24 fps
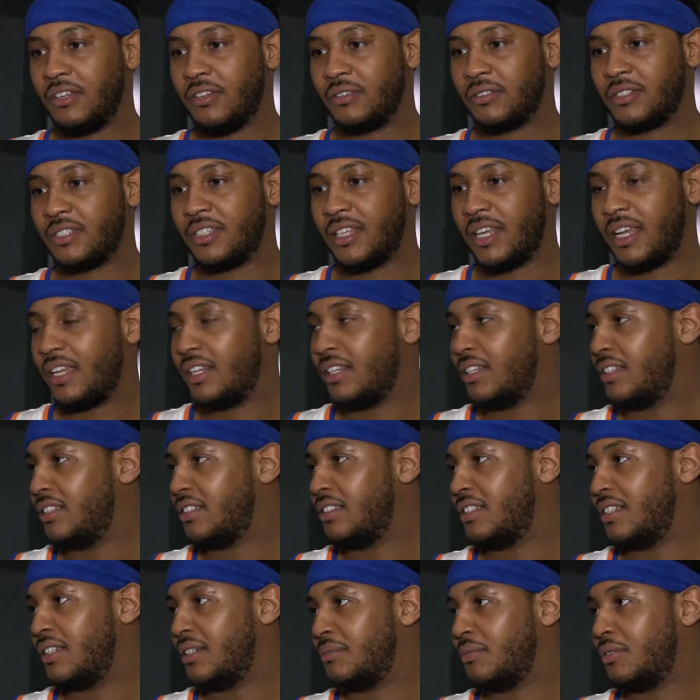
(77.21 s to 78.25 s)
staying in the
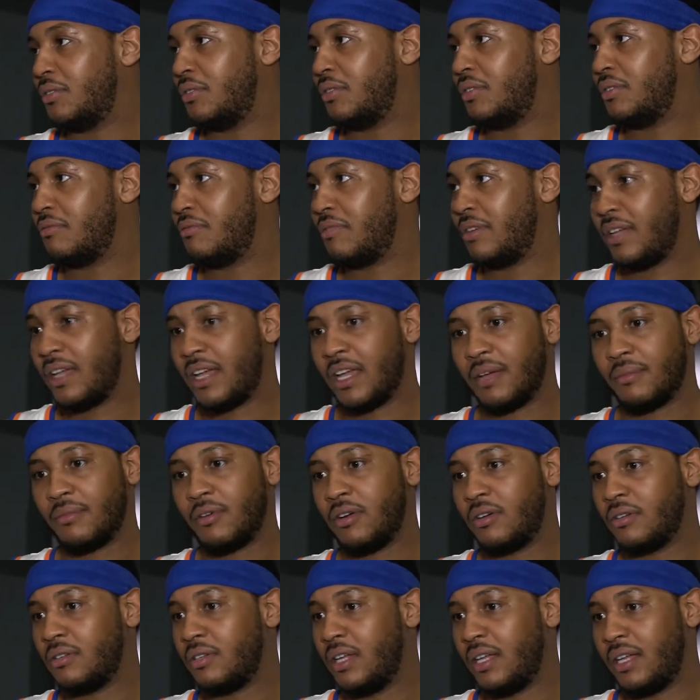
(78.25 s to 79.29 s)
gym, going to rehab
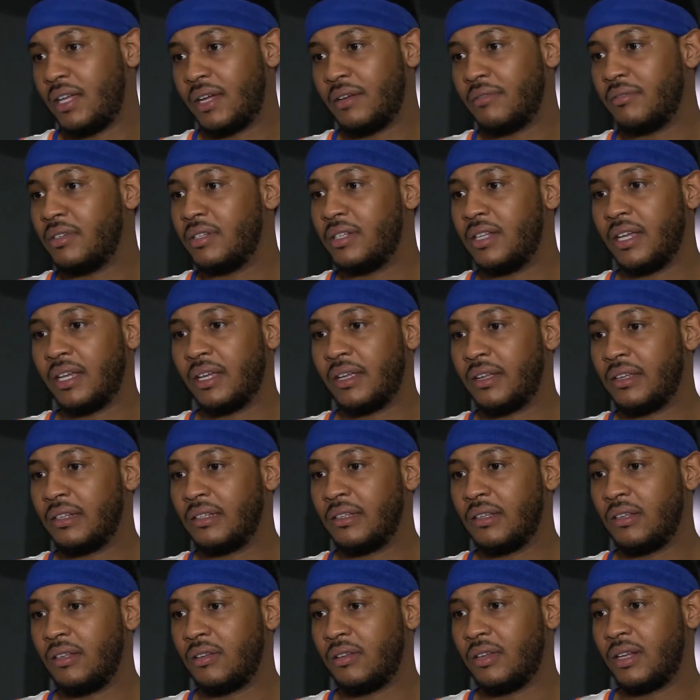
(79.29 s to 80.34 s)
all day, every day,
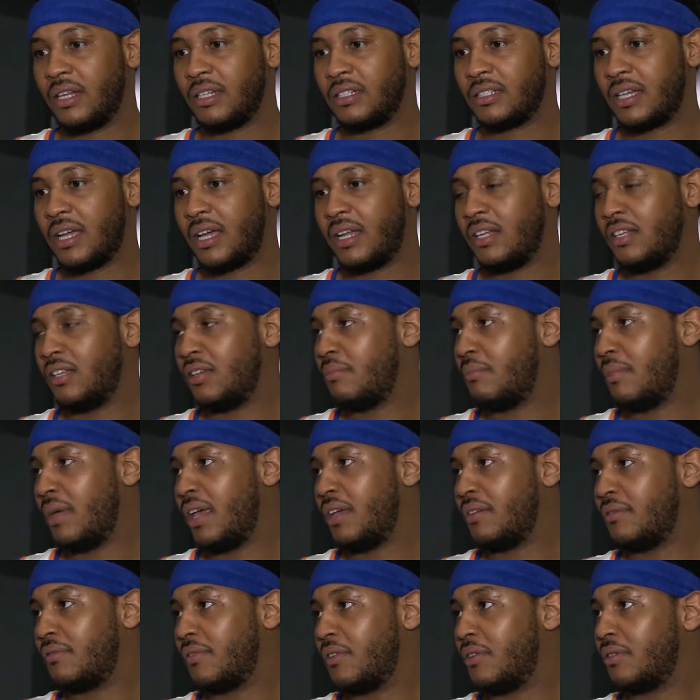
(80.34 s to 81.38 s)
and that's kind of your
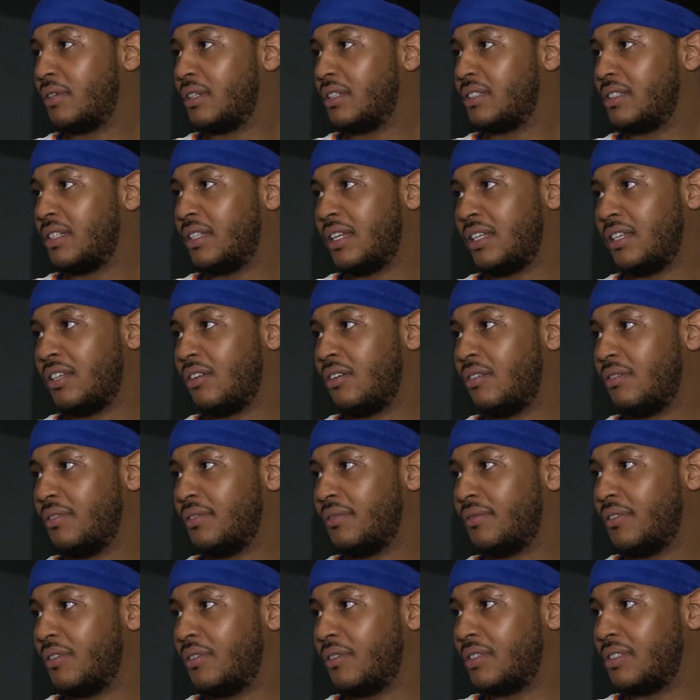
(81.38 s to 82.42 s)
main focus and your only
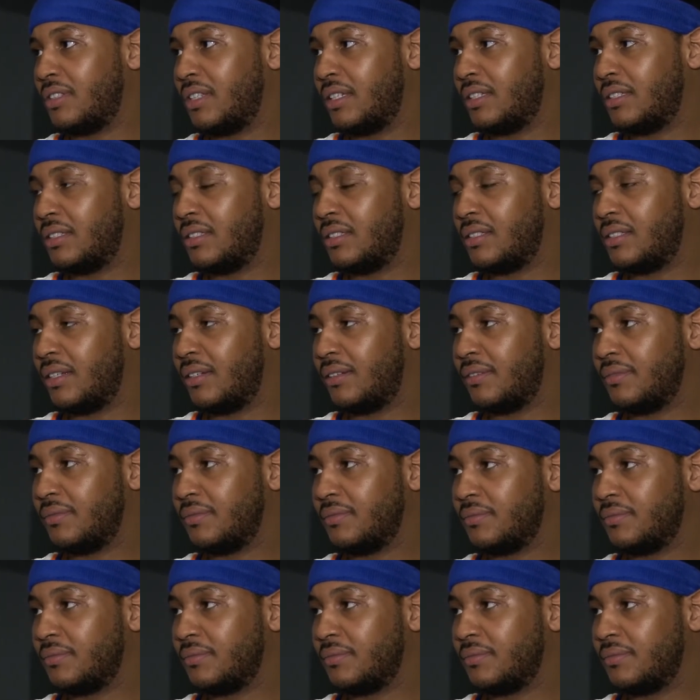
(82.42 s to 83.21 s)
focus at this time.